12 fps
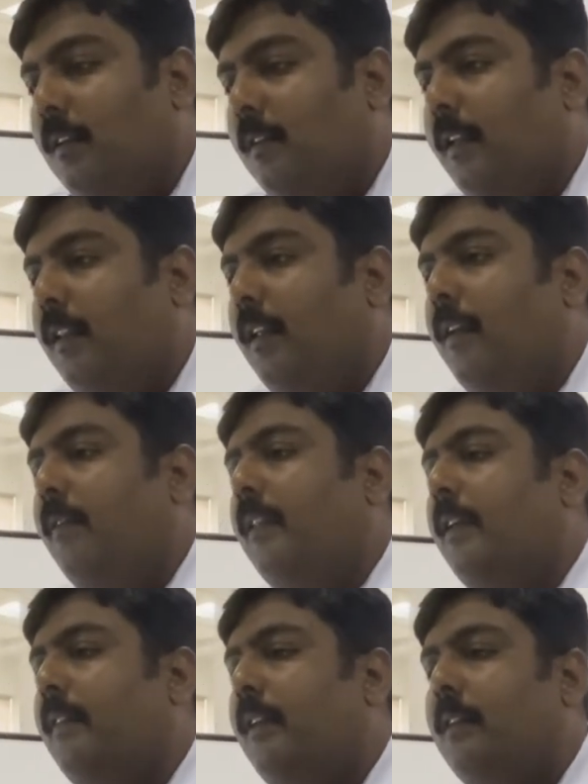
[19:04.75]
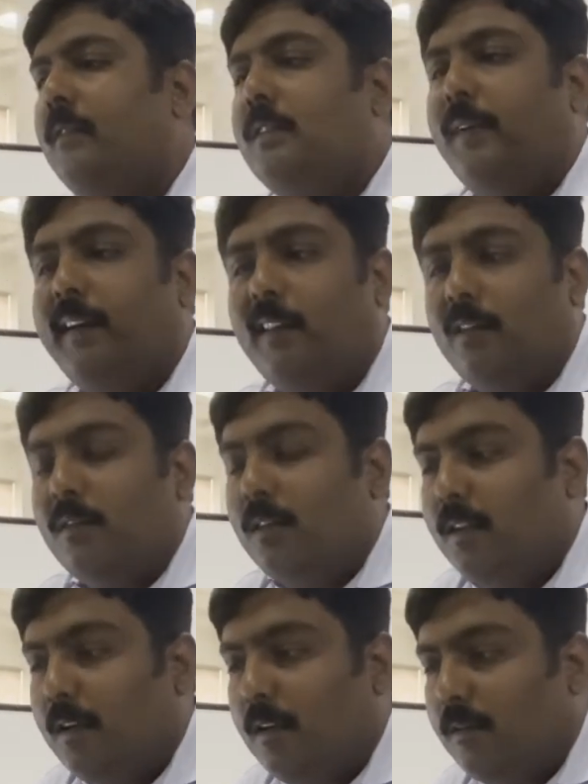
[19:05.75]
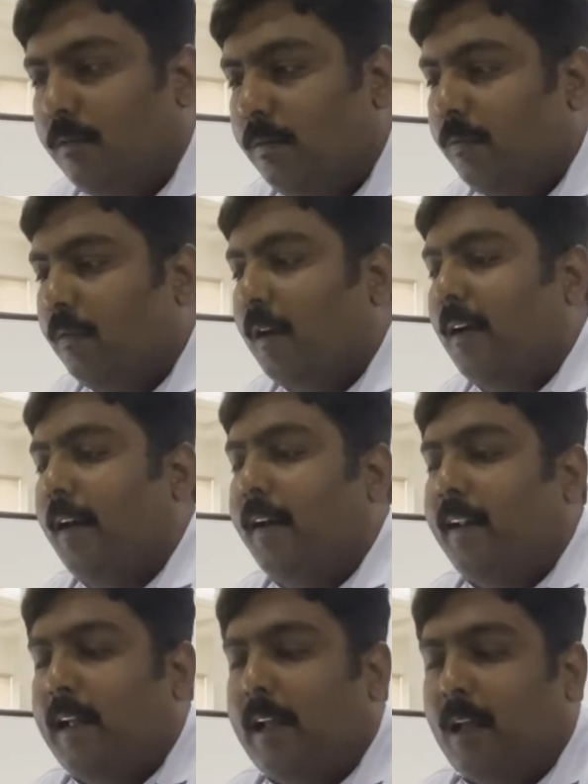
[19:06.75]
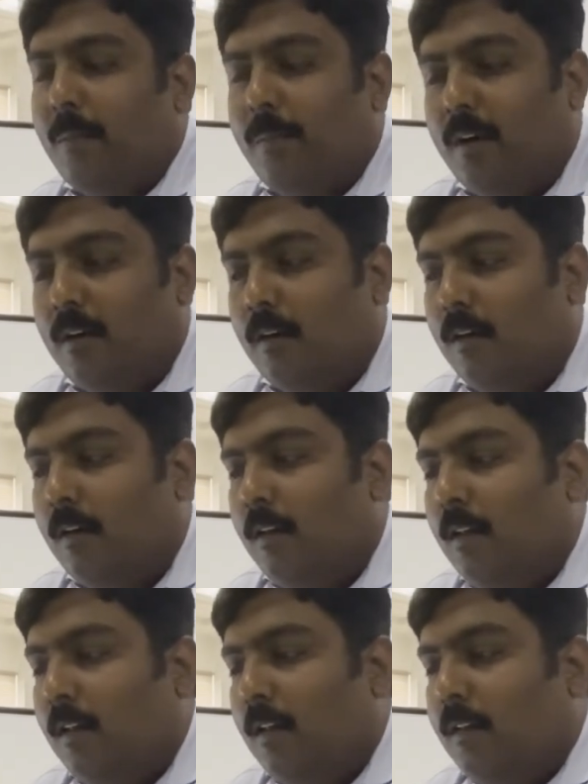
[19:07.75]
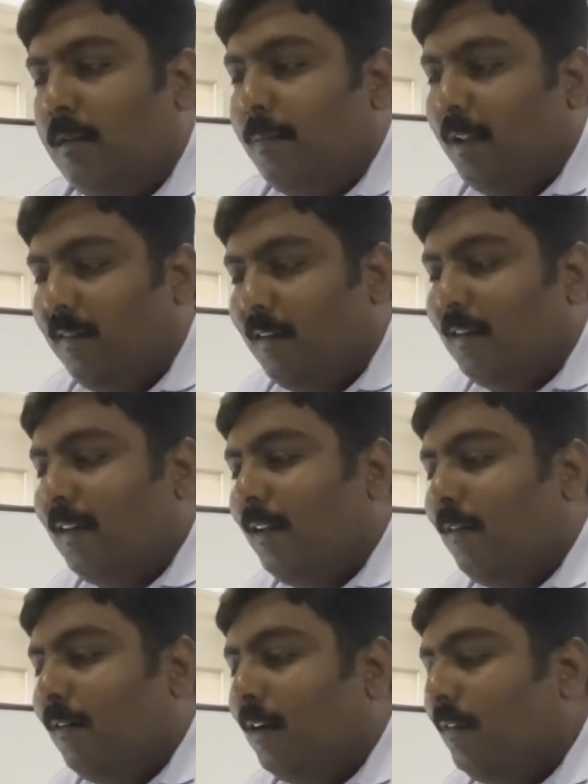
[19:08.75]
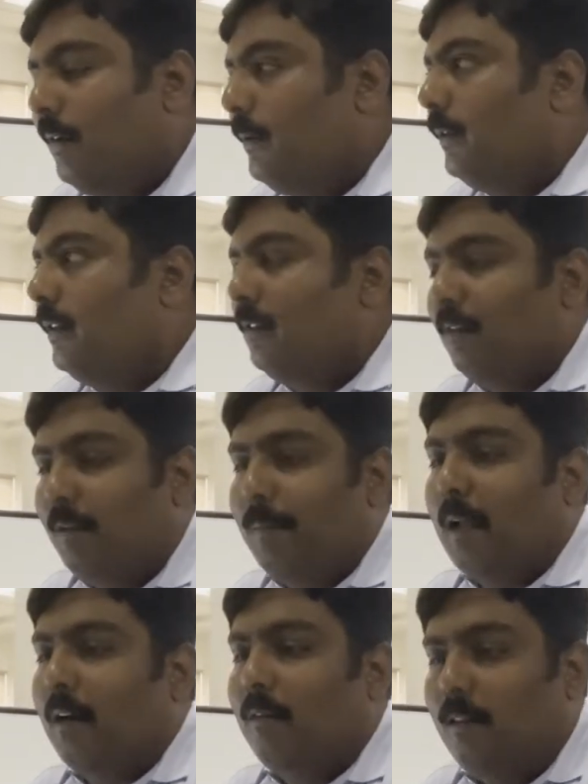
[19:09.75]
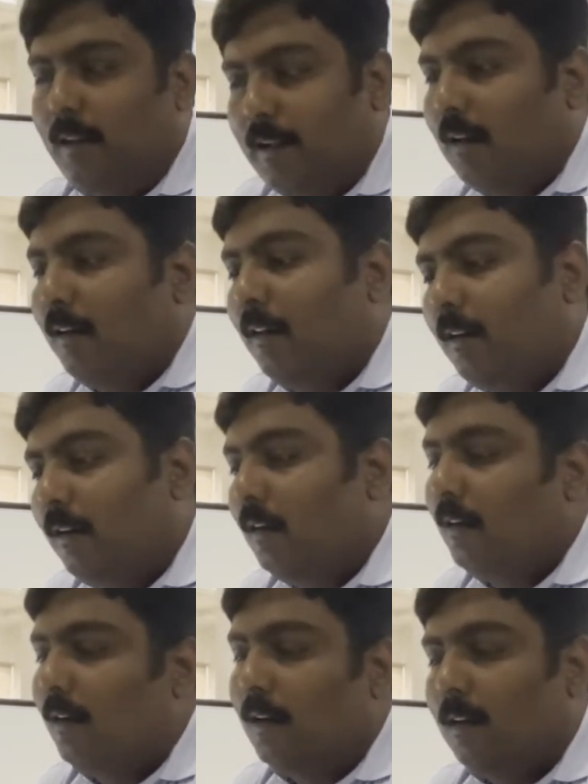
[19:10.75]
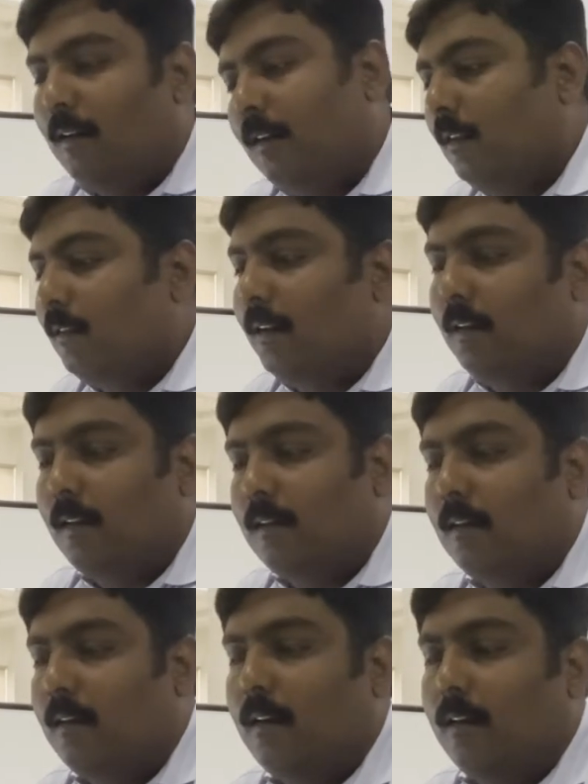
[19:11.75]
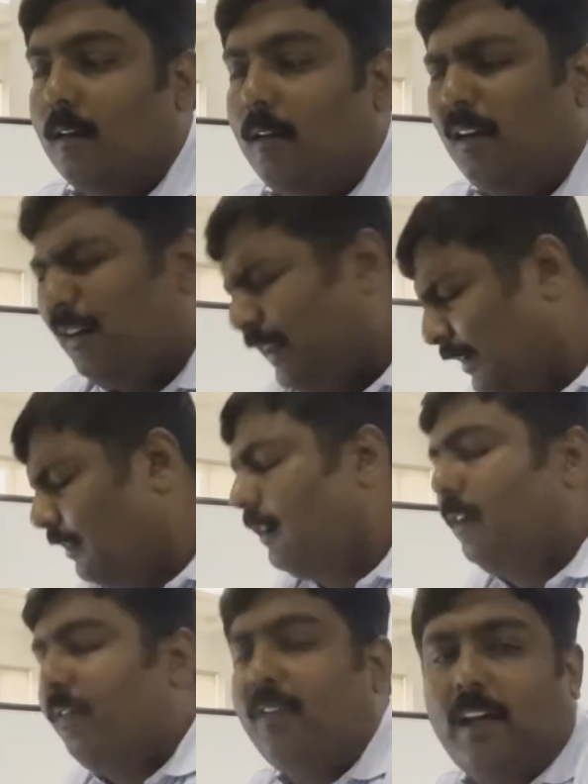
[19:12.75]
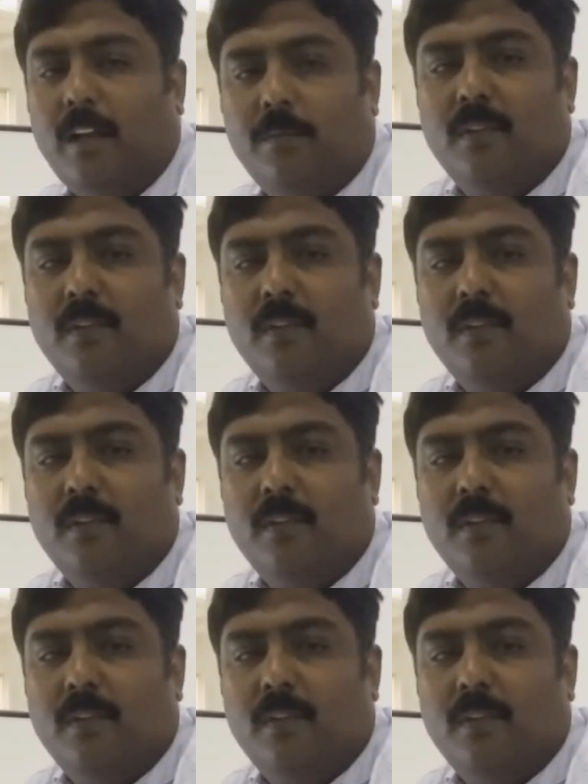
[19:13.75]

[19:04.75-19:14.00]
They will invest 20,000 for an end cap and all. So previously what we do is we manually calculate it and send the stock. It will take a lot of time.